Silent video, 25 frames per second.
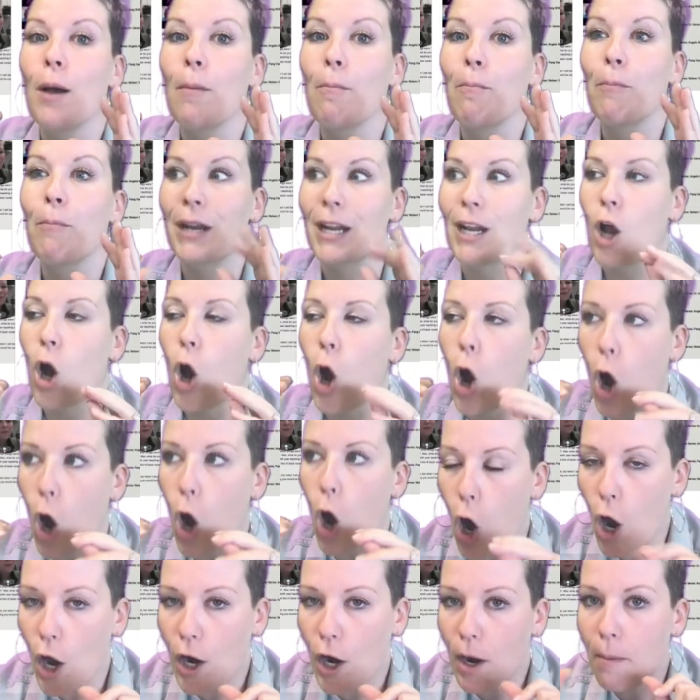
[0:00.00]
but it
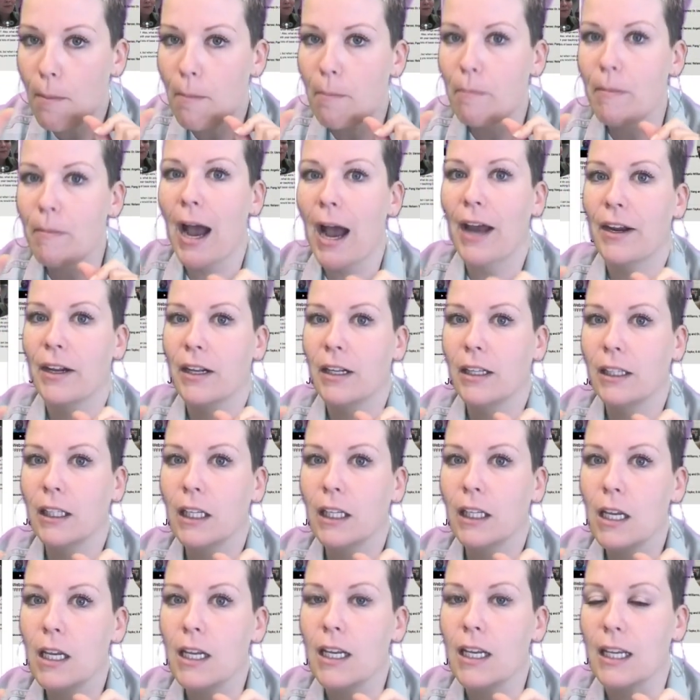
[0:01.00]

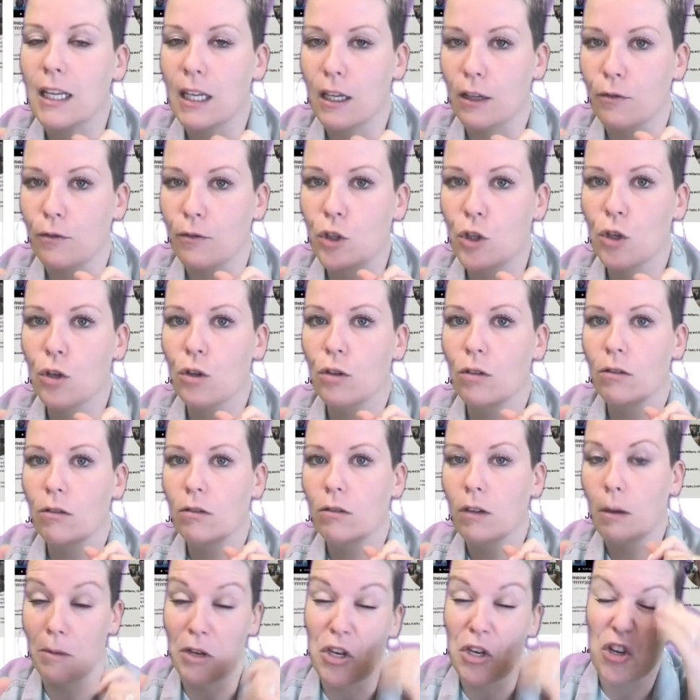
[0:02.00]
automatically gives you,
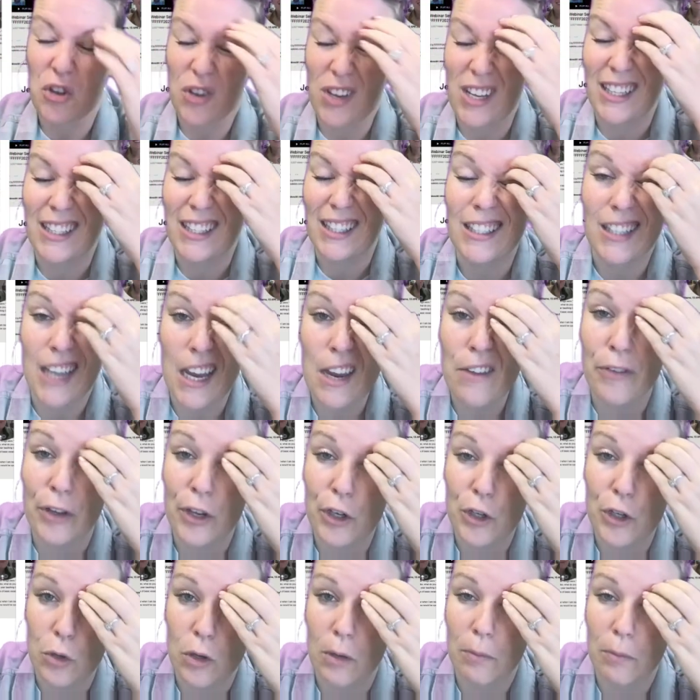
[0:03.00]
I mean, you can save
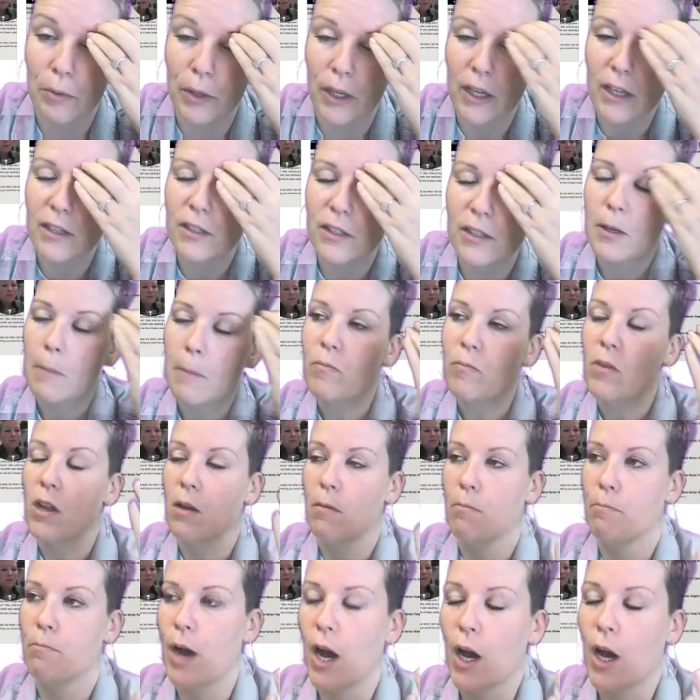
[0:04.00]
it to a place,
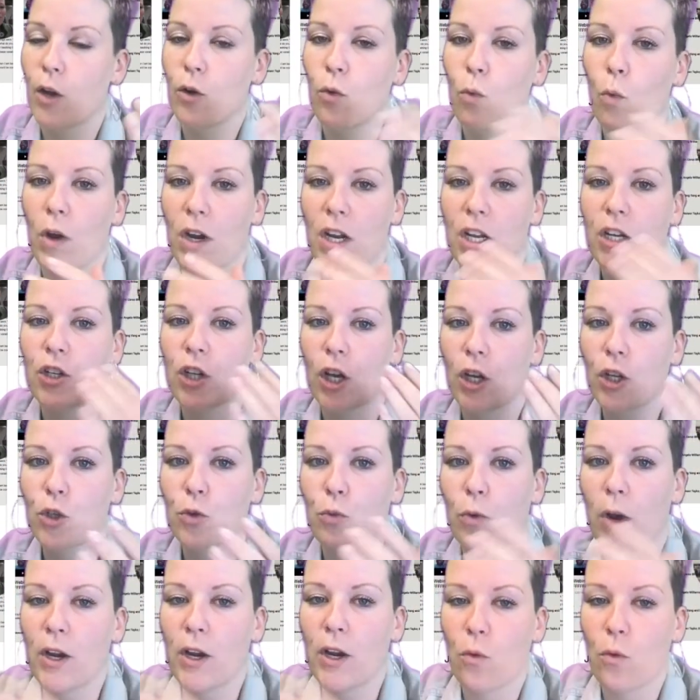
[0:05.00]
but what it does
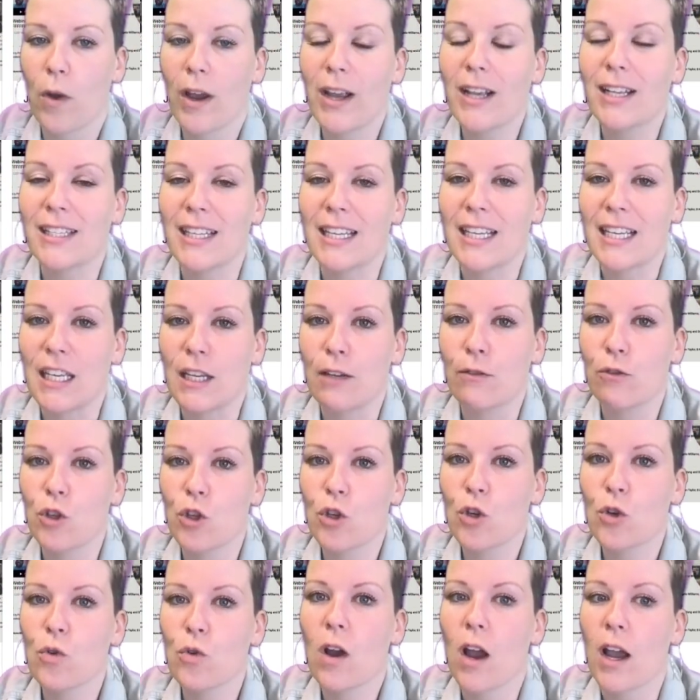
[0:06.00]
right away is it
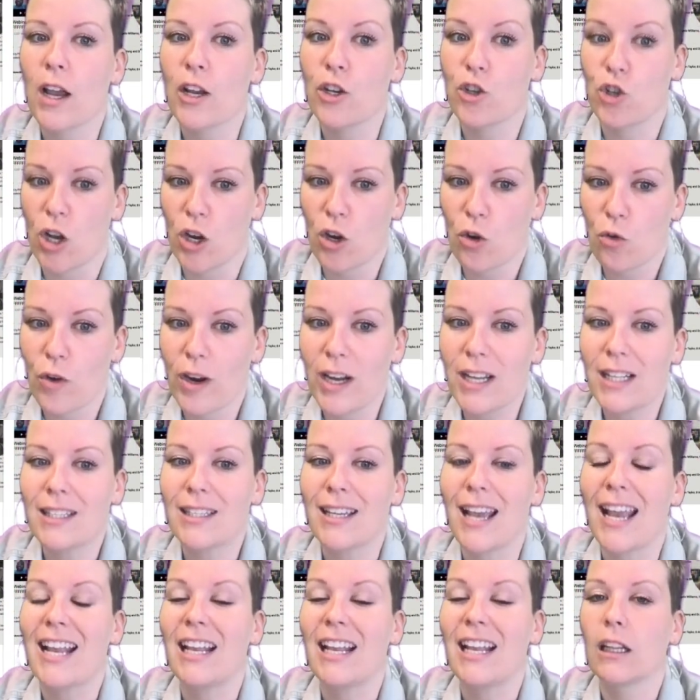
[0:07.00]
generates
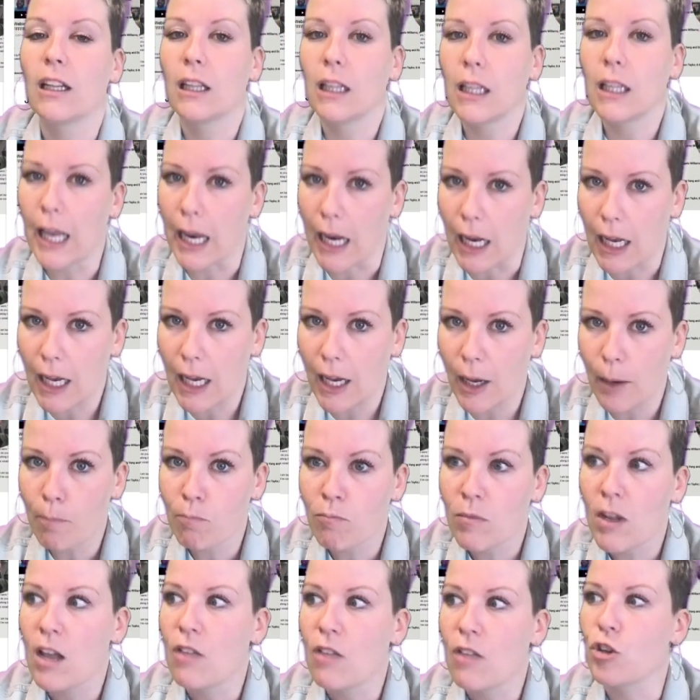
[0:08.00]
a link
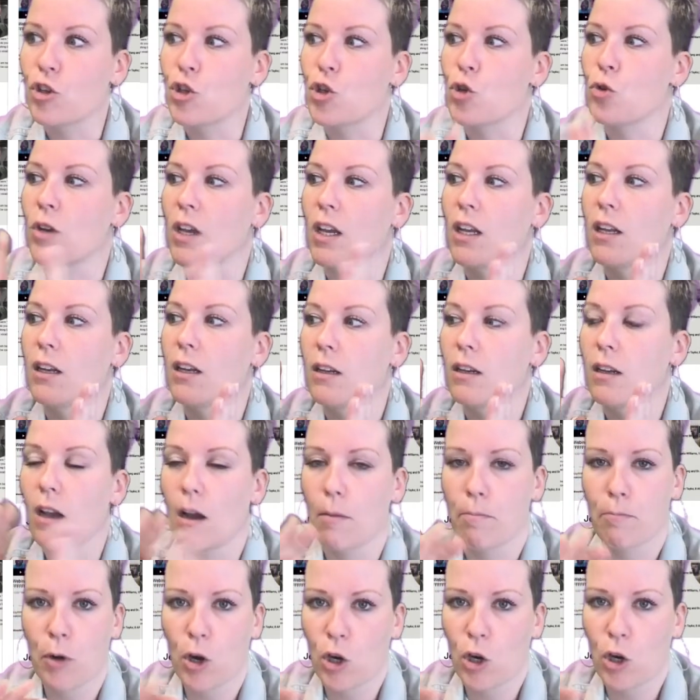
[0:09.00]

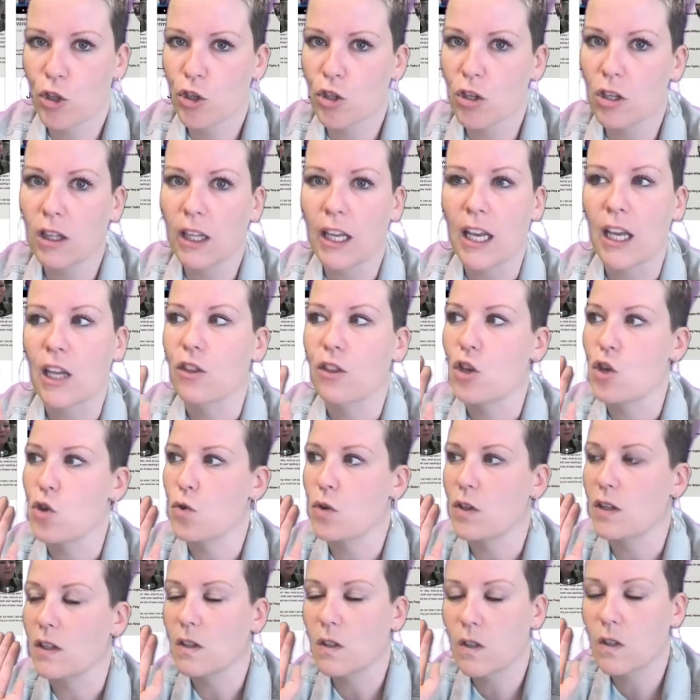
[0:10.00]
a personal link that you
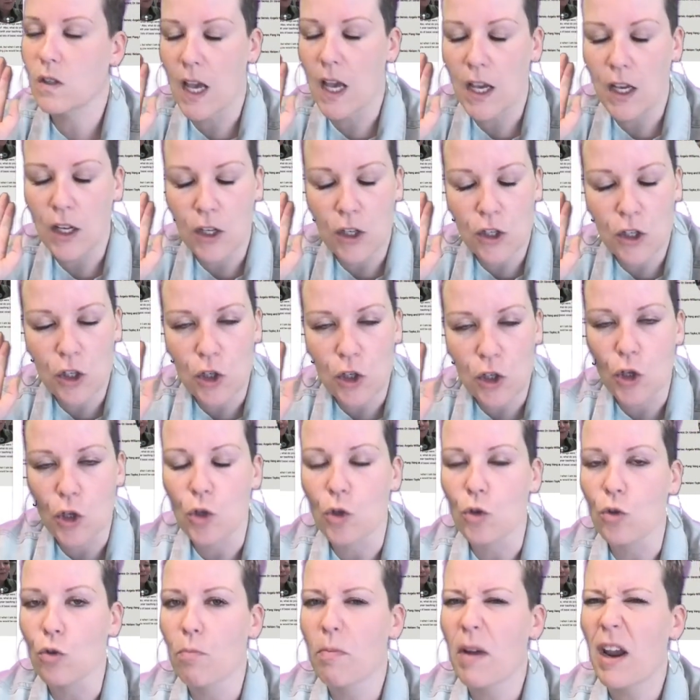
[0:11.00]
can send
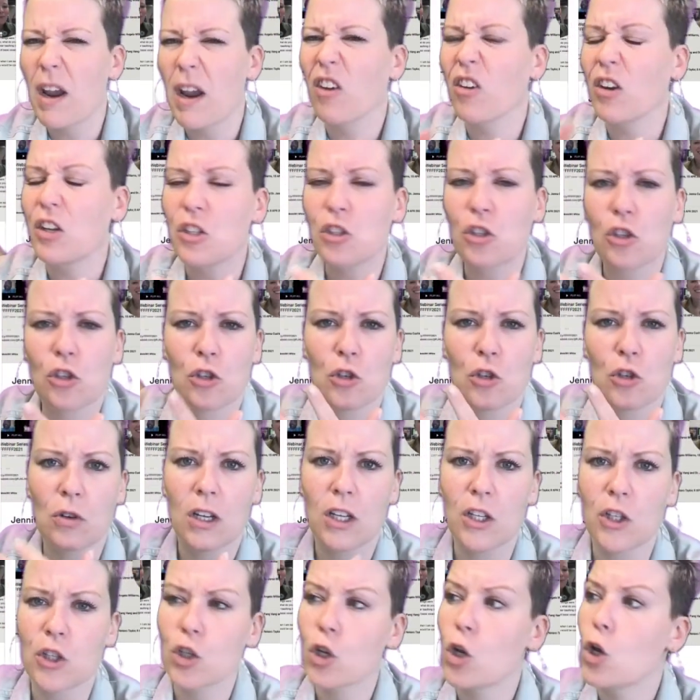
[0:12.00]
to parents,
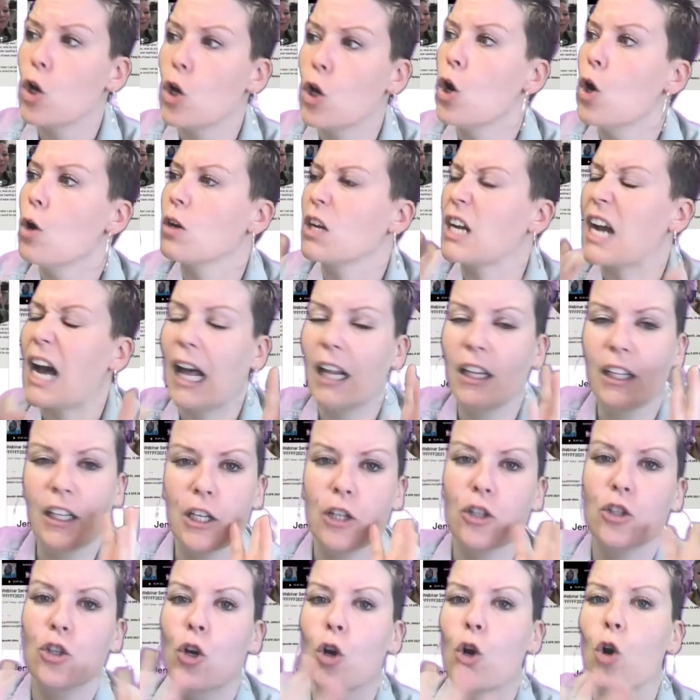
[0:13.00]
students,
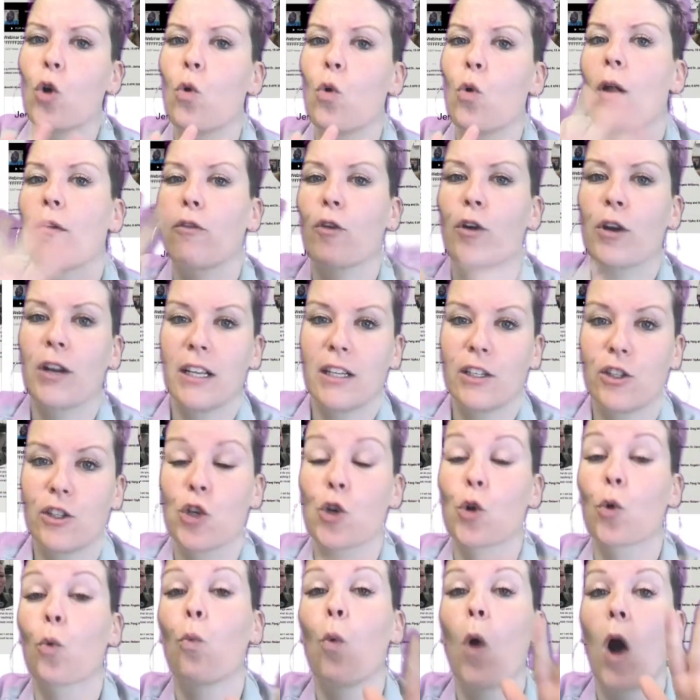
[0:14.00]
colleagues, whoever it is that
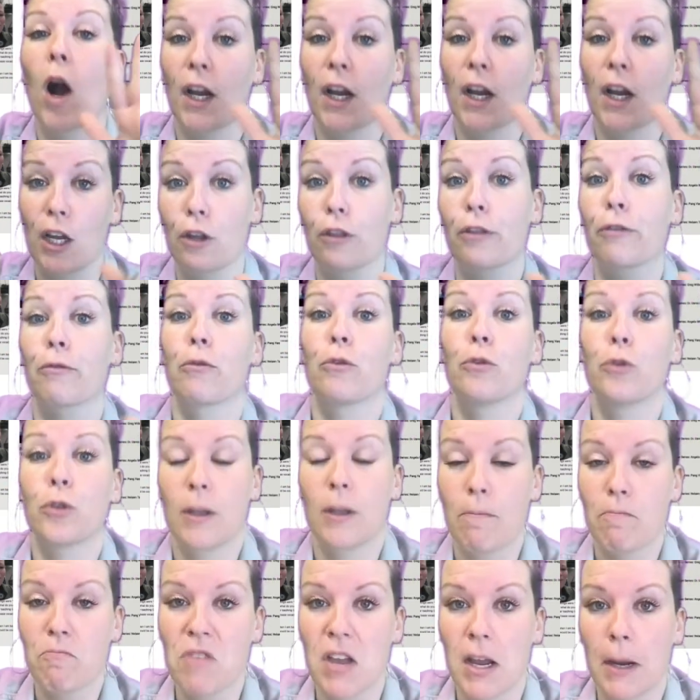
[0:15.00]
you're walking through
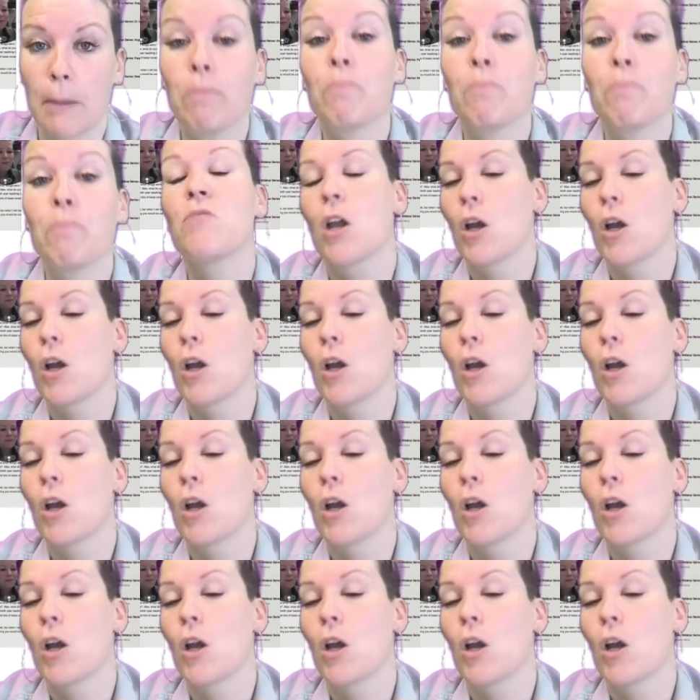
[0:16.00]
something.